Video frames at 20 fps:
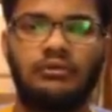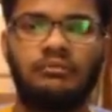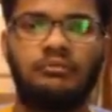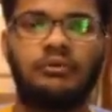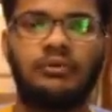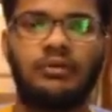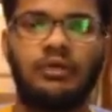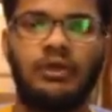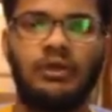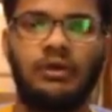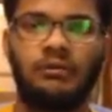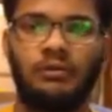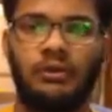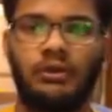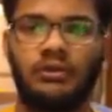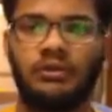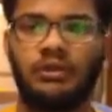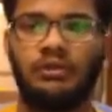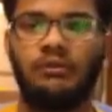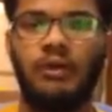putting
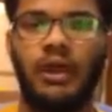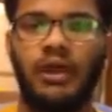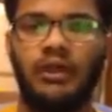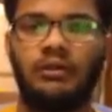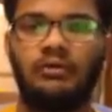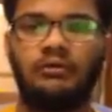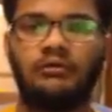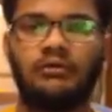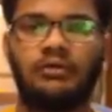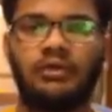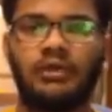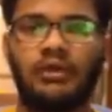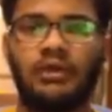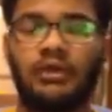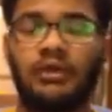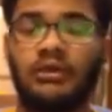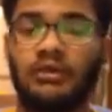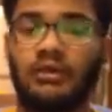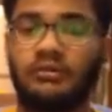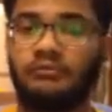upon the values
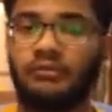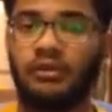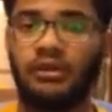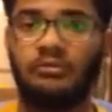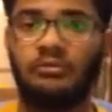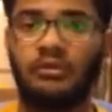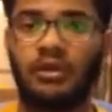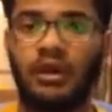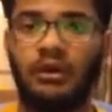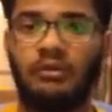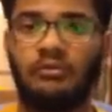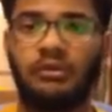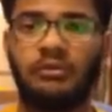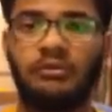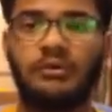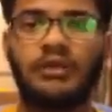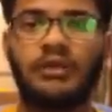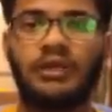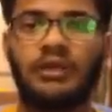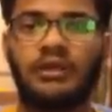in the formula, we
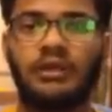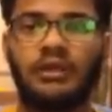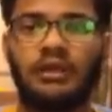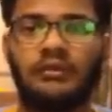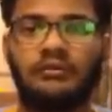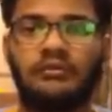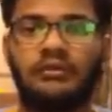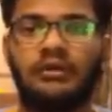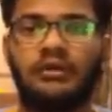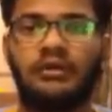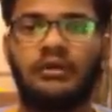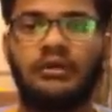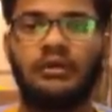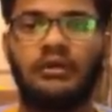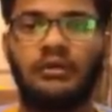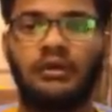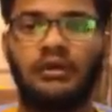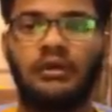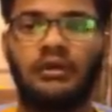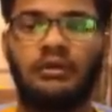would get the answer
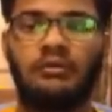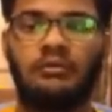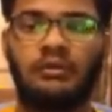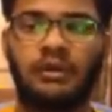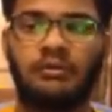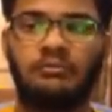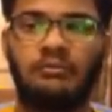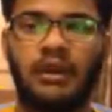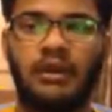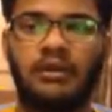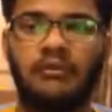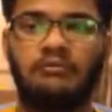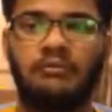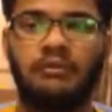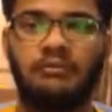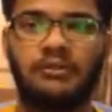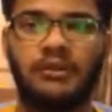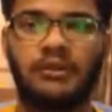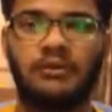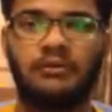1 by
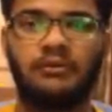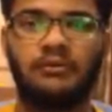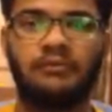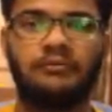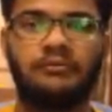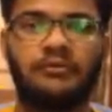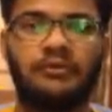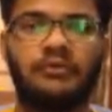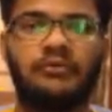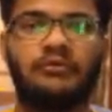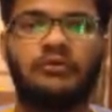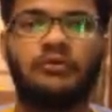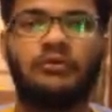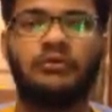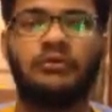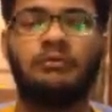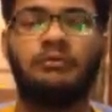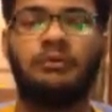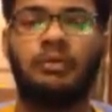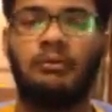52. So
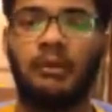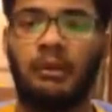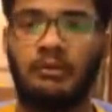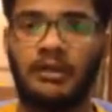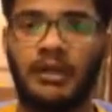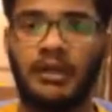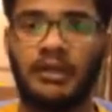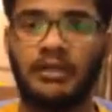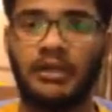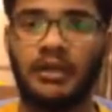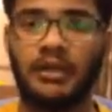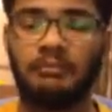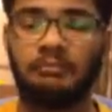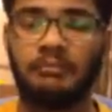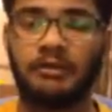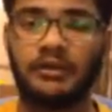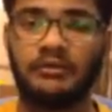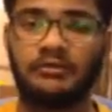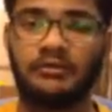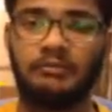the probability that a
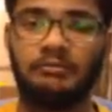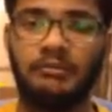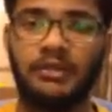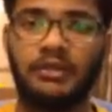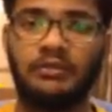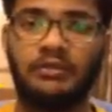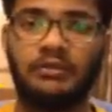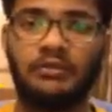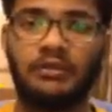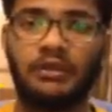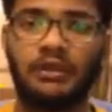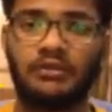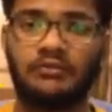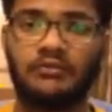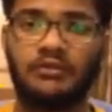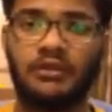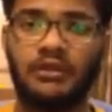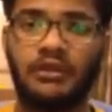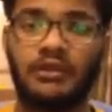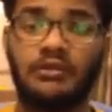person meets an
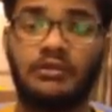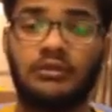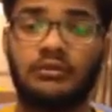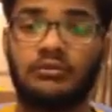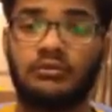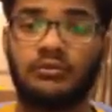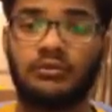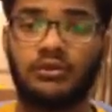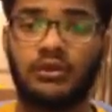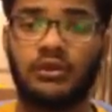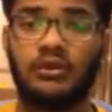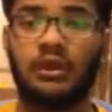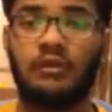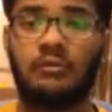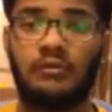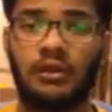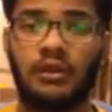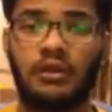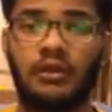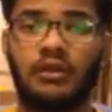accident is a scooter
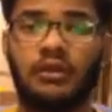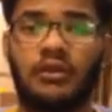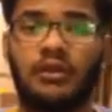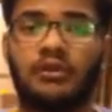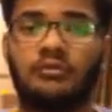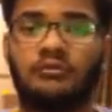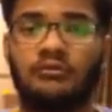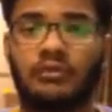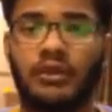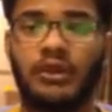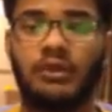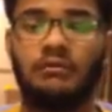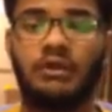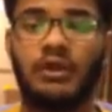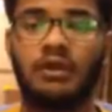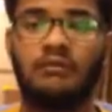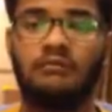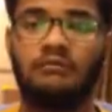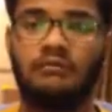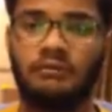driver is 1
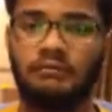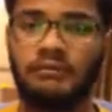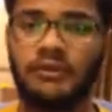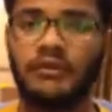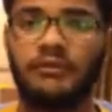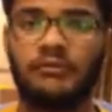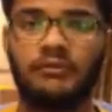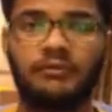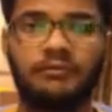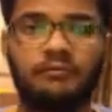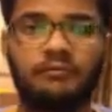by 52.